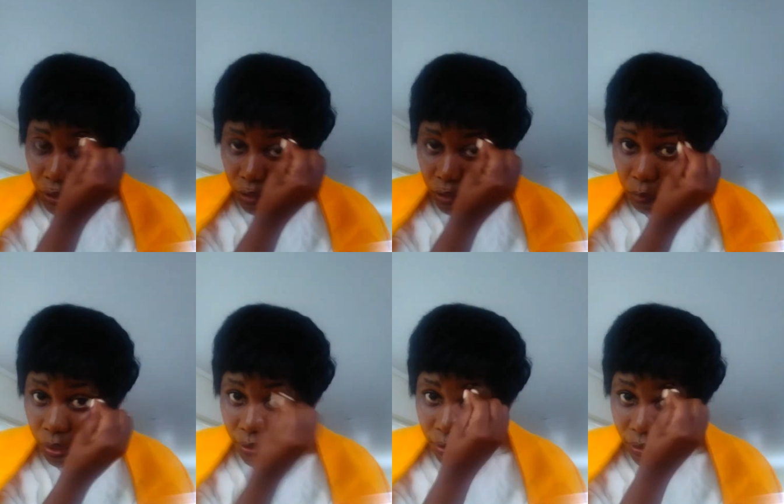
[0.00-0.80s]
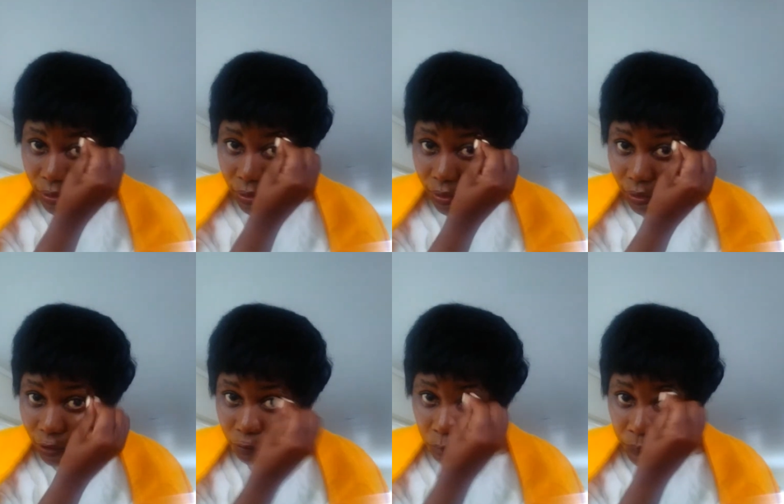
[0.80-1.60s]
black skin color.
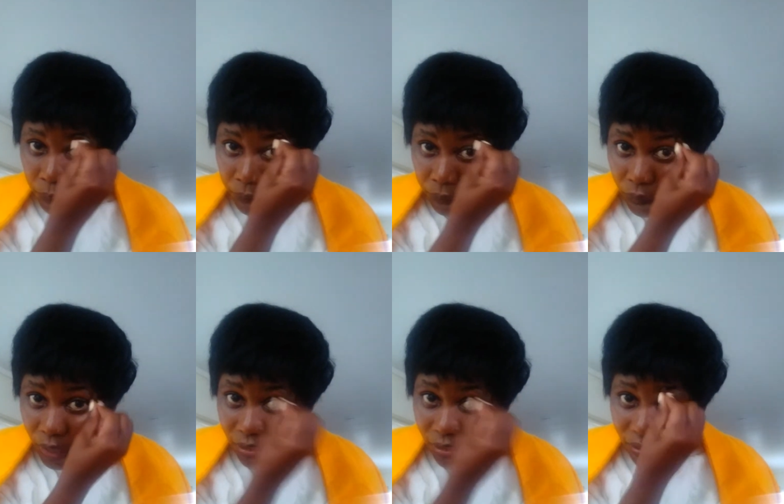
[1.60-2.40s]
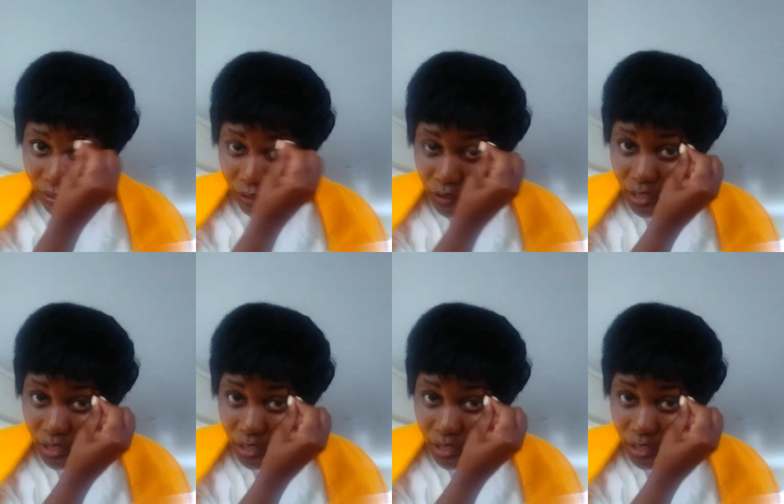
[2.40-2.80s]
I still have this